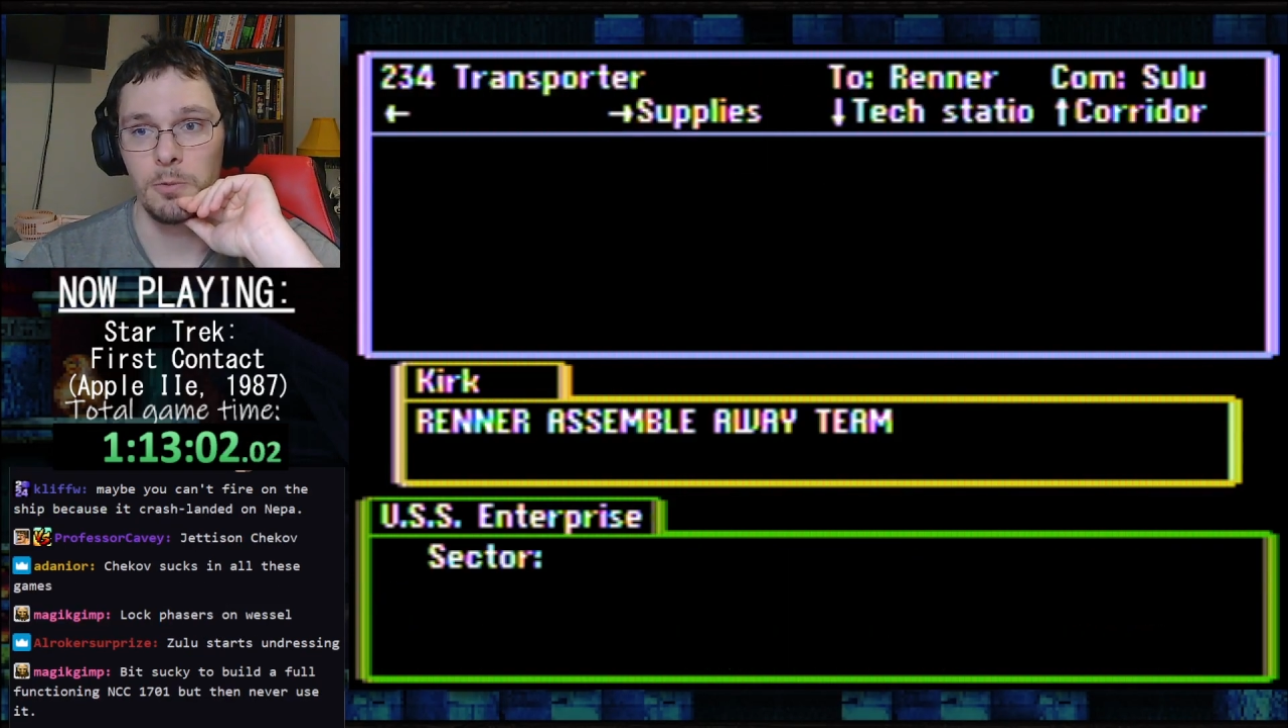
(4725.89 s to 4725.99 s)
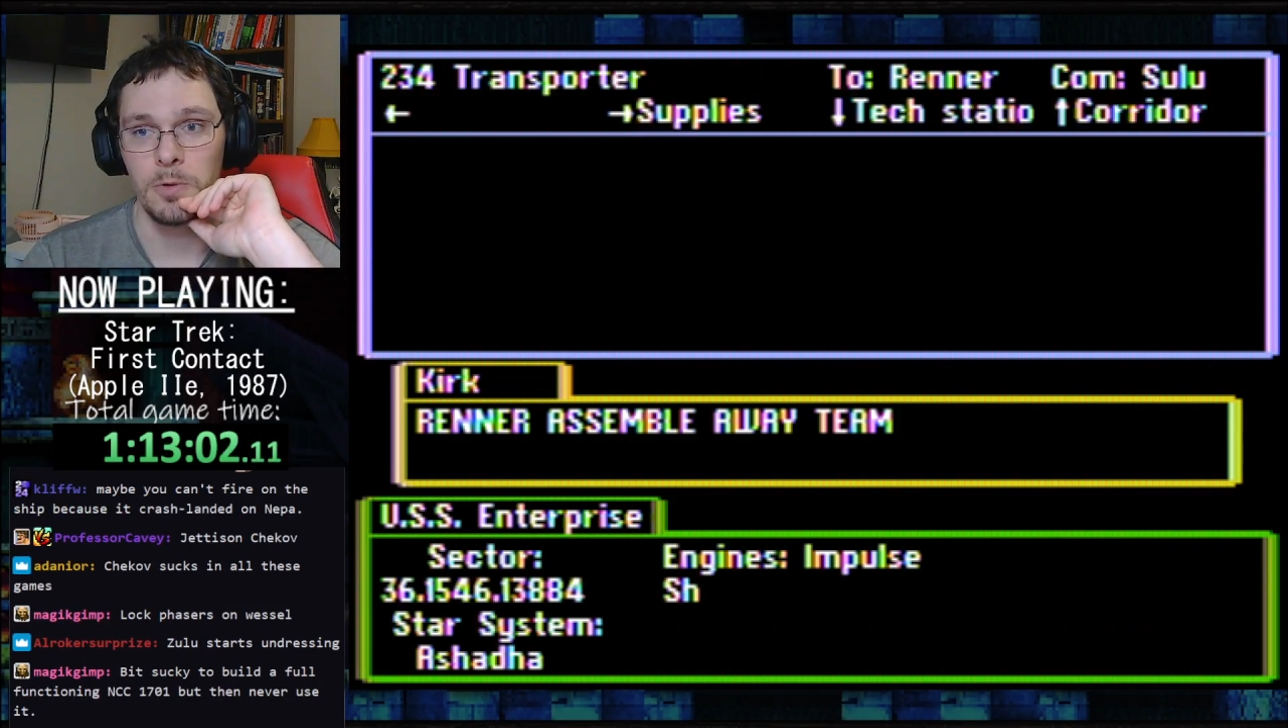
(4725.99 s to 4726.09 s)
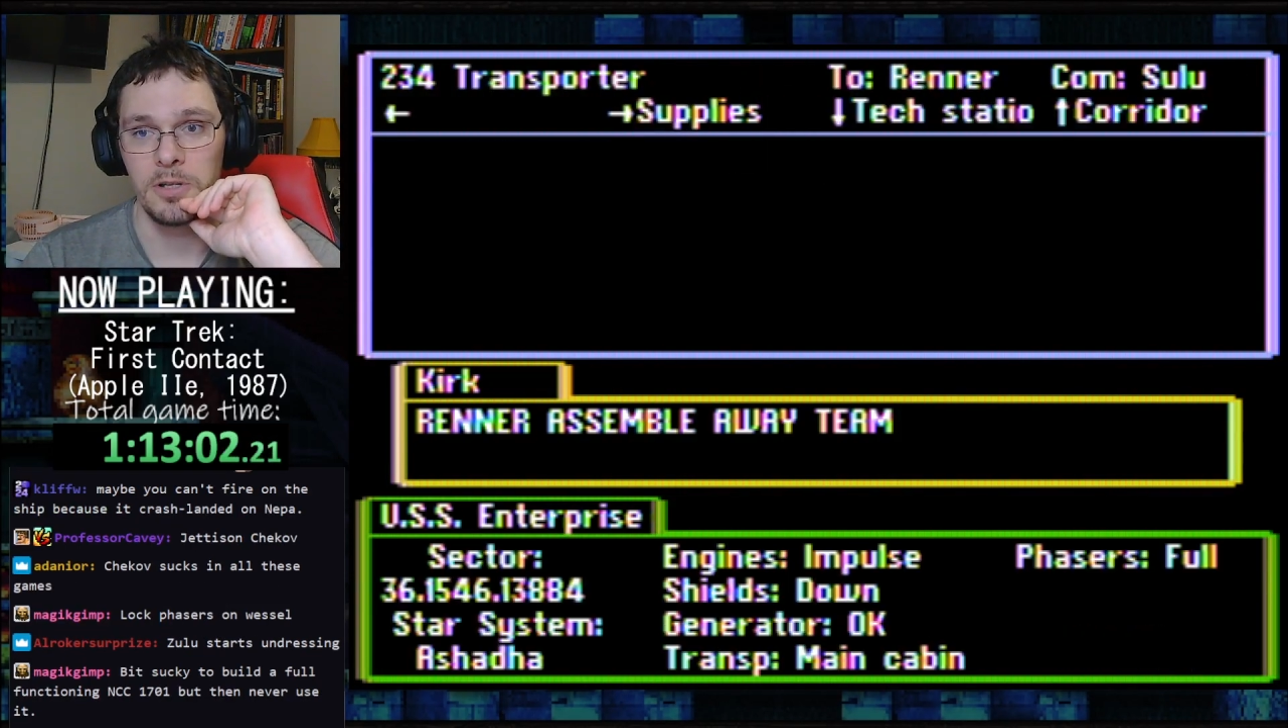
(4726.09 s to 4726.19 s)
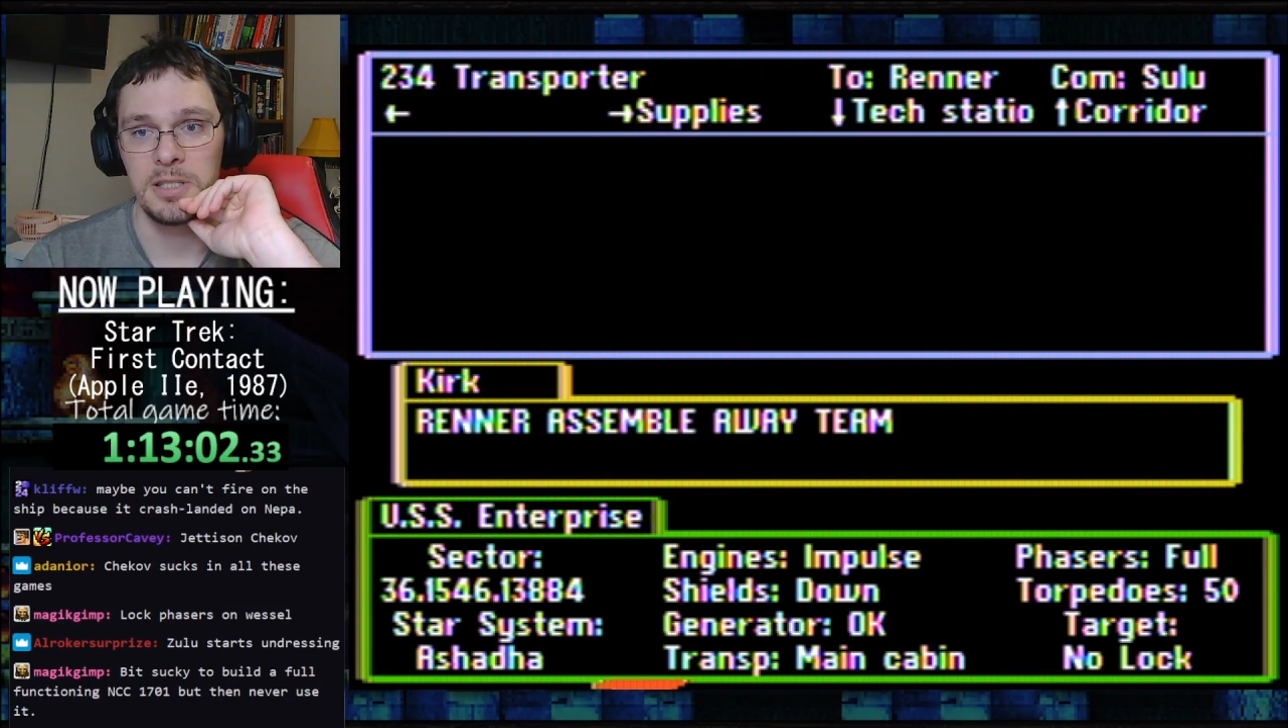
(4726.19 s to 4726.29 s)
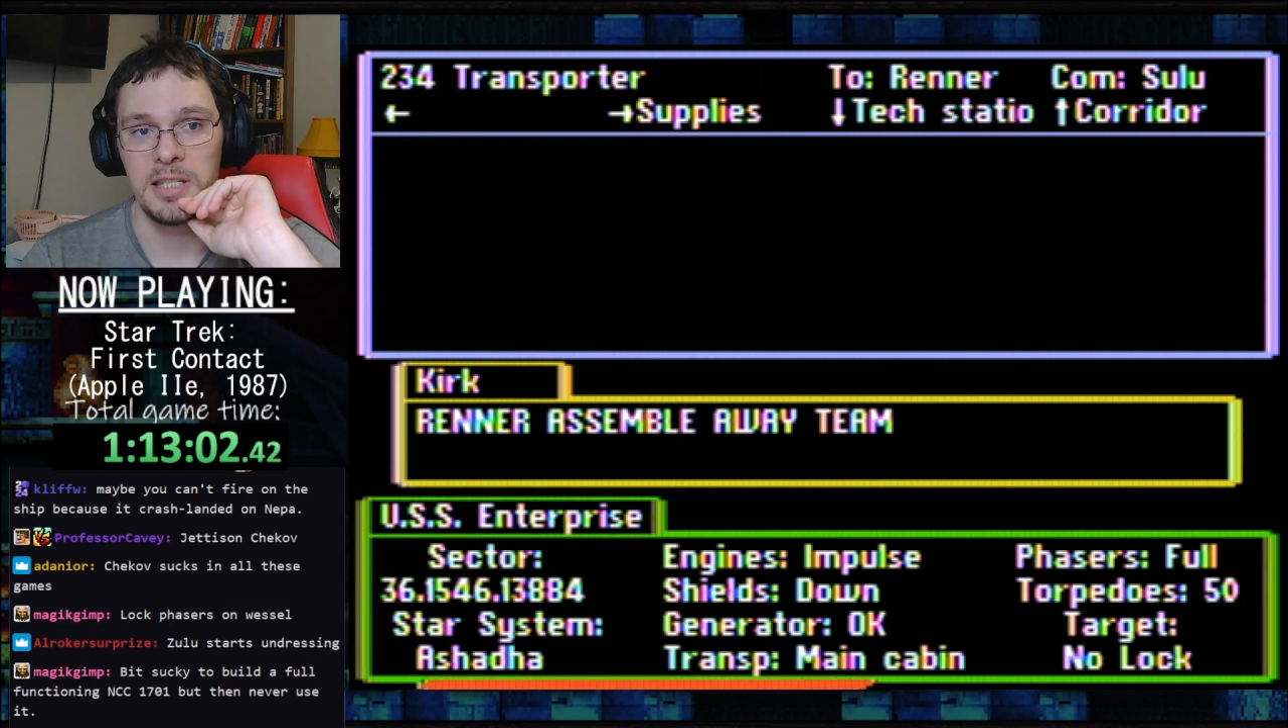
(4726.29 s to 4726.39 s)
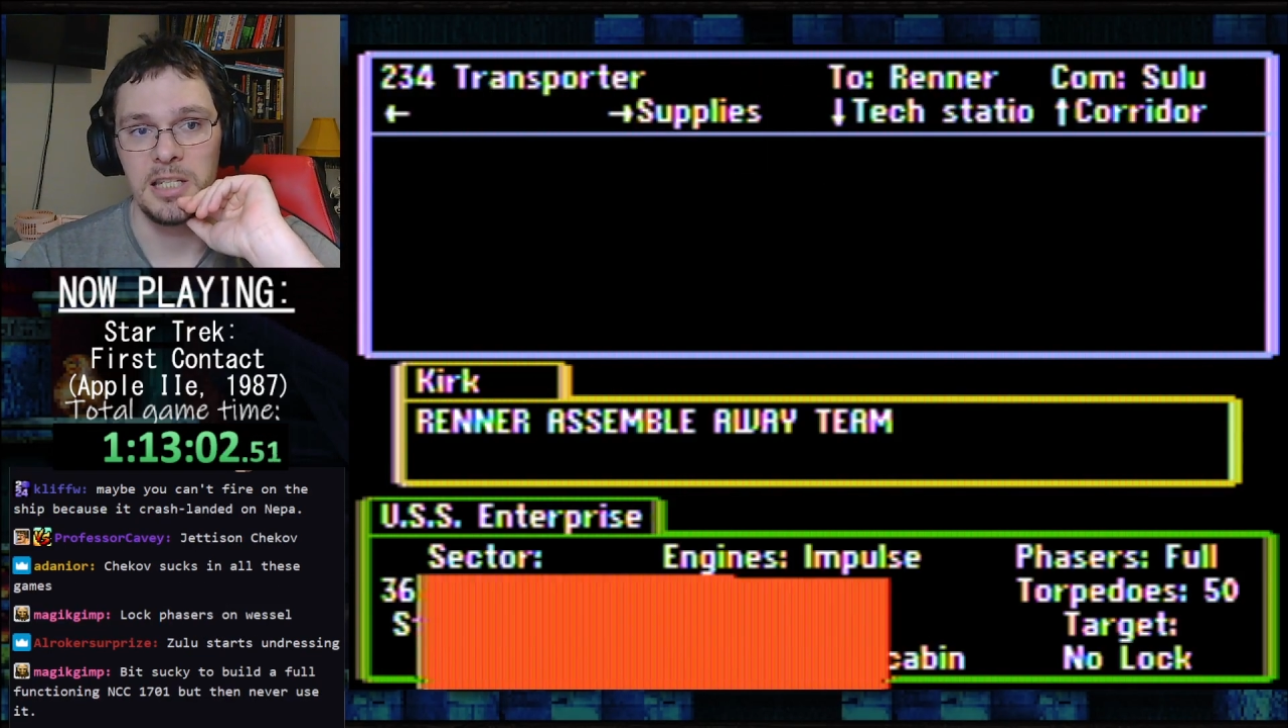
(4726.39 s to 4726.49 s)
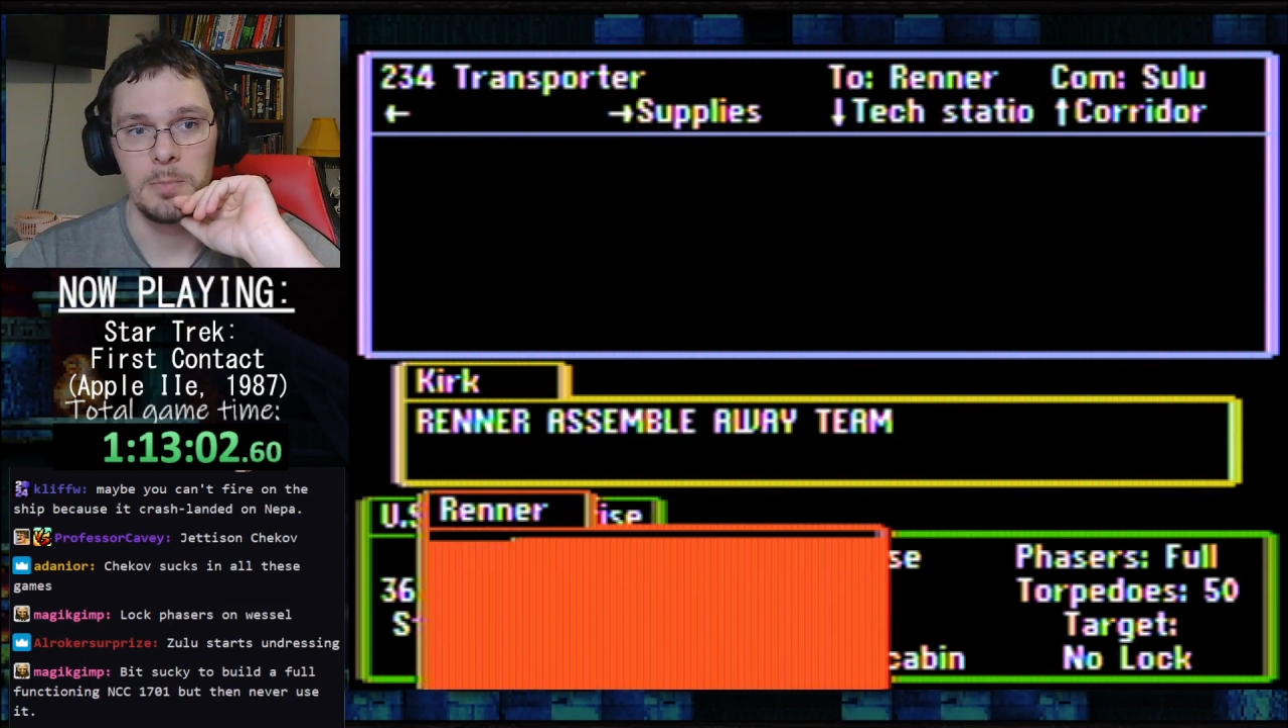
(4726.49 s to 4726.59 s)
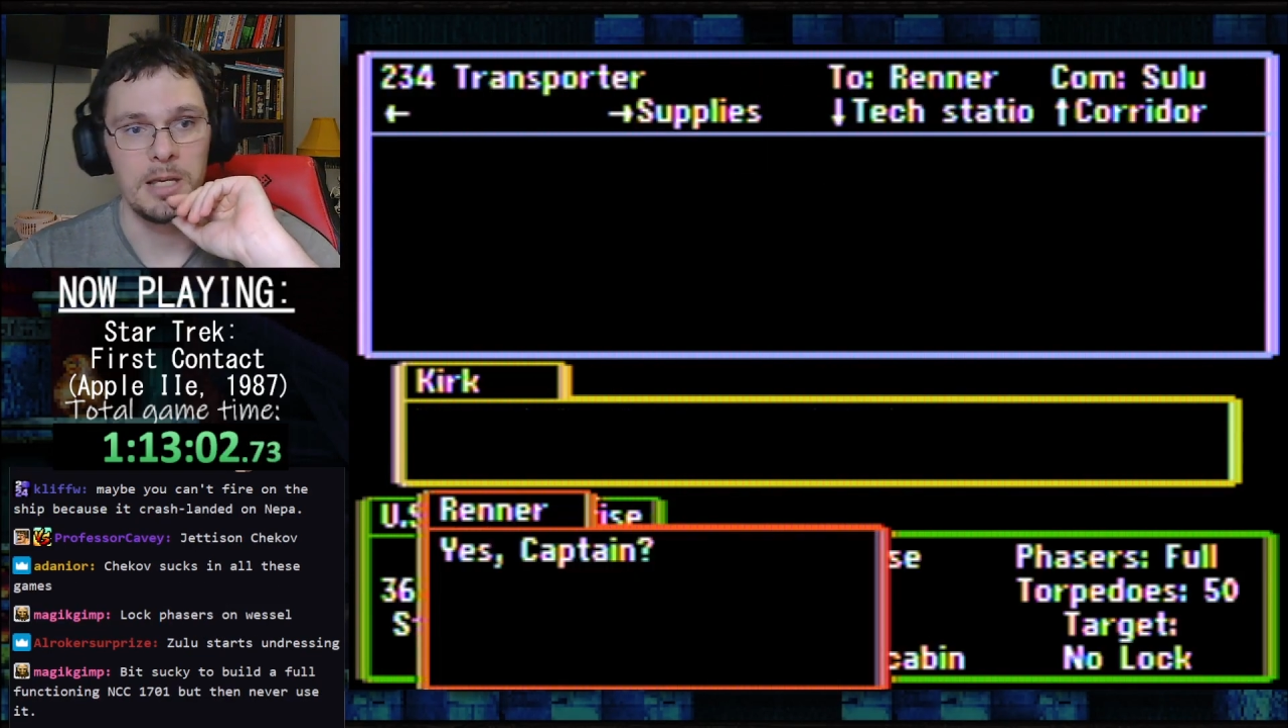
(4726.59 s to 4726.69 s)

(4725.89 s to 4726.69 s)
word team.